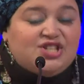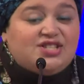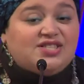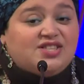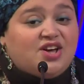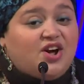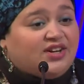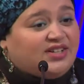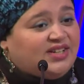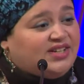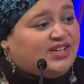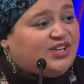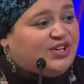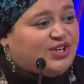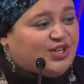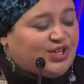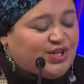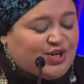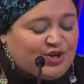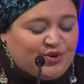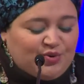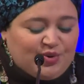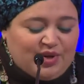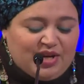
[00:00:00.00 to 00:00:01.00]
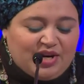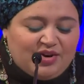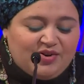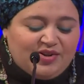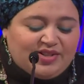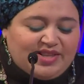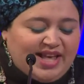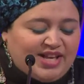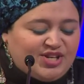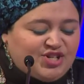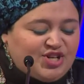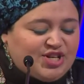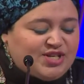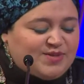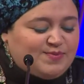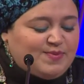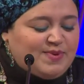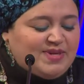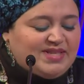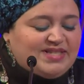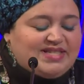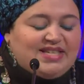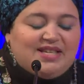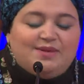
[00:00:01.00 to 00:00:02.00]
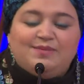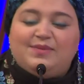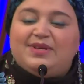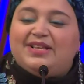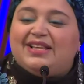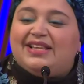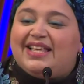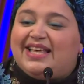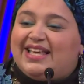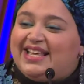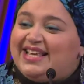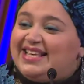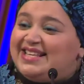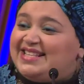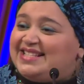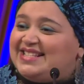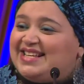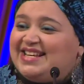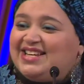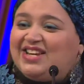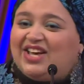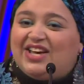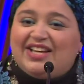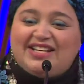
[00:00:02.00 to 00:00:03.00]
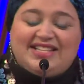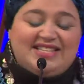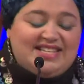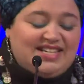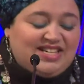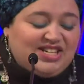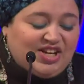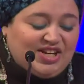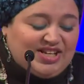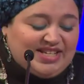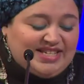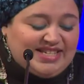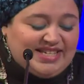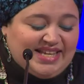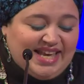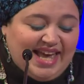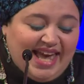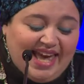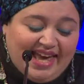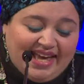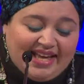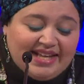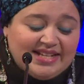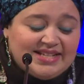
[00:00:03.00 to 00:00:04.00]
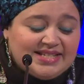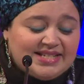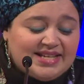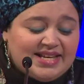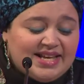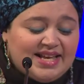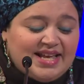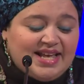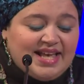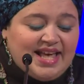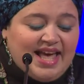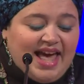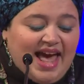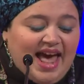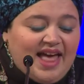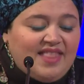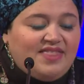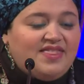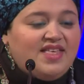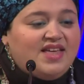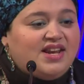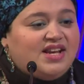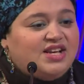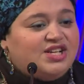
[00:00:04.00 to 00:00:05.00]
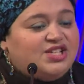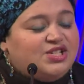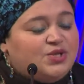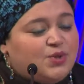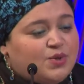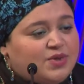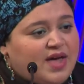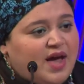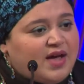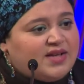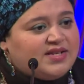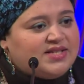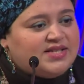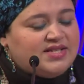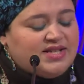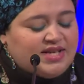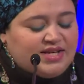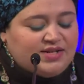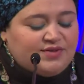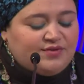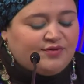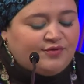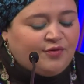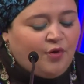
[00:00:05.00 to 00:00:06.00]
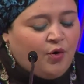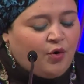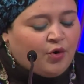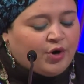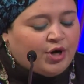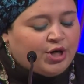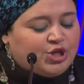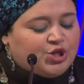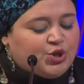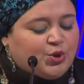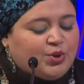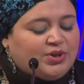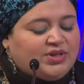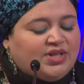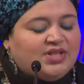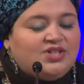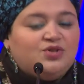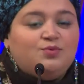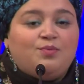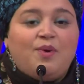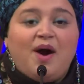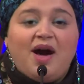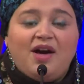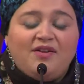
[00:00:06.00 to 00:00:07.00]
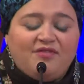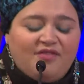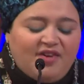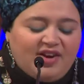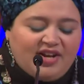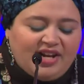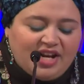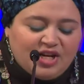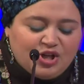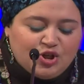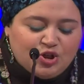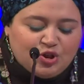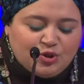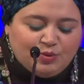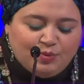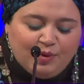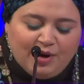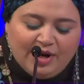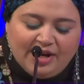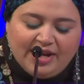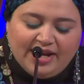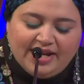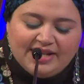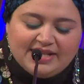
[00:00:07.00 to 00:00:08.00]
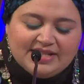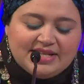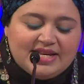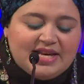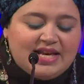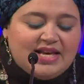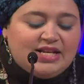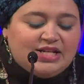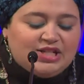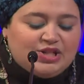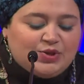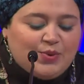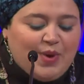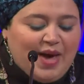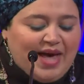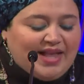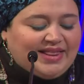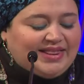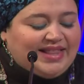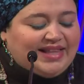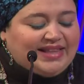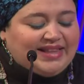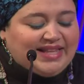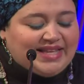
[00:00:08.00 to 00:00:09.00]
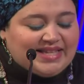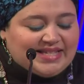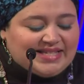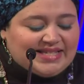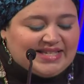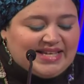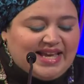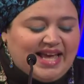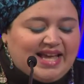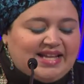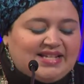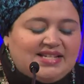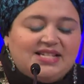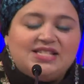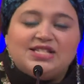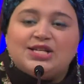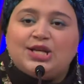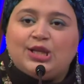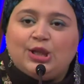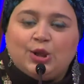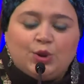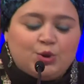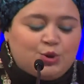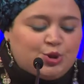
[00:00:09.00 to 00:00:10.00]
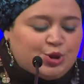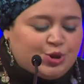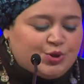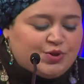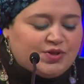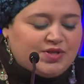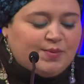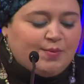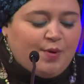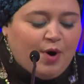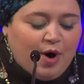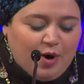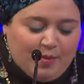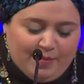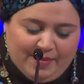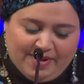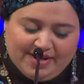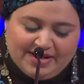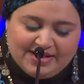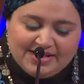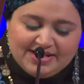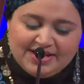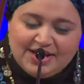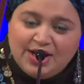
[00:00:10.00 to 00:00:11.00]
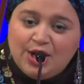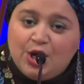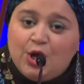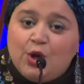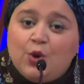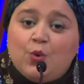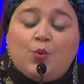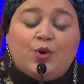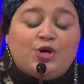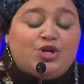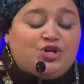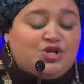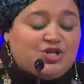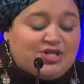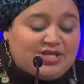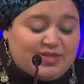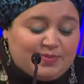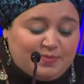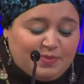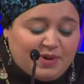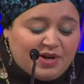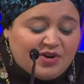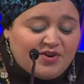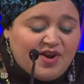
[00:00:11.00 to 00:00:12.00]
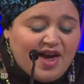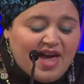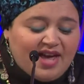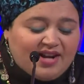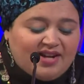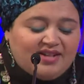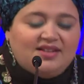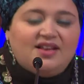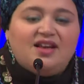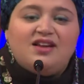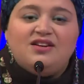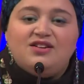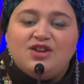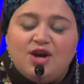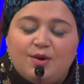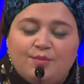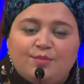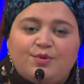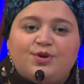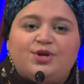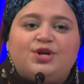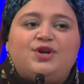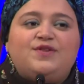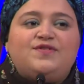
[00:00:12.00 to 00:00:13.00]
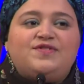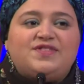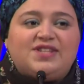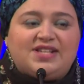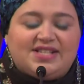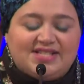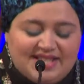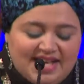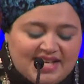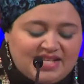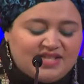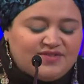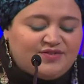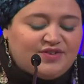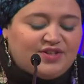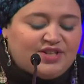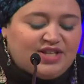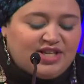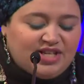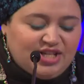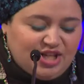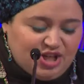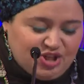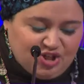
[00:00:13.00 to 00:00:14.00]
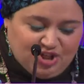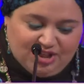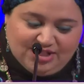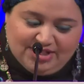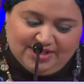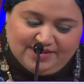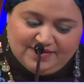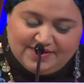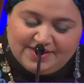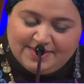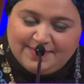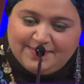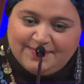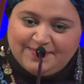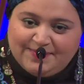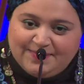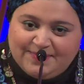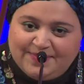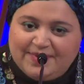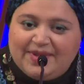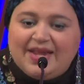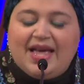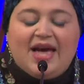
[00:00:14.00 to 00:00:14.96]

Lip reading: She started her career at HSBC Middle East in 1998, and then in 2004 joined the Dubai Financial Market to head the Listing and Disclosures Department, where she spearheaded a number of successful initiatives,